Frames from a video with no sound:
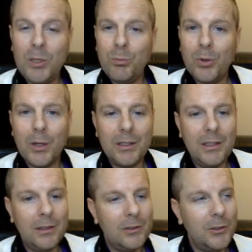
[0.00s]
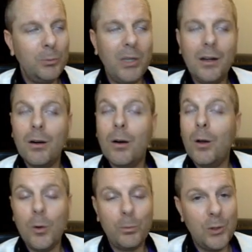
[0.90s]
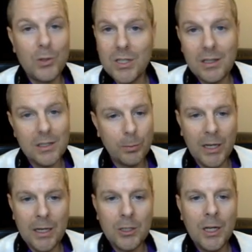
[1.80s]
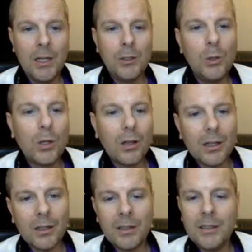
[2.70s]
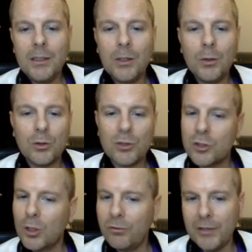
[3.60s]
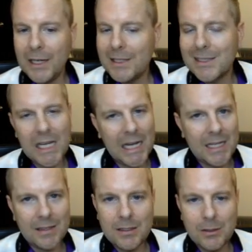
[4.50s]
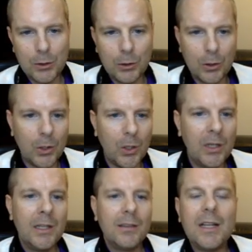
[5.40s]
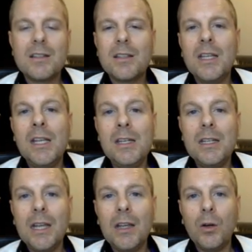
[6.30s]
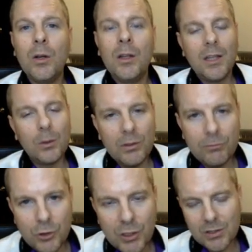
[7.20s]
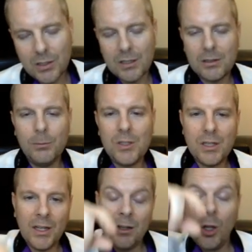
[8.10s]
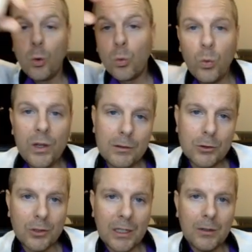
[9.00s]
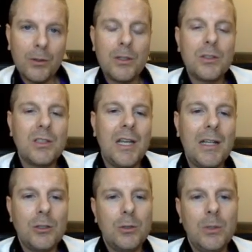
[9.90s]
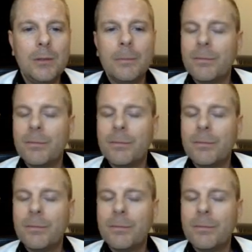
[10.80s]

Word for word: brought here, and you better hope you see this page. You click on here so fast, add this to your cart. That's the indicator that we've just custom designed with trade alerts attached to it.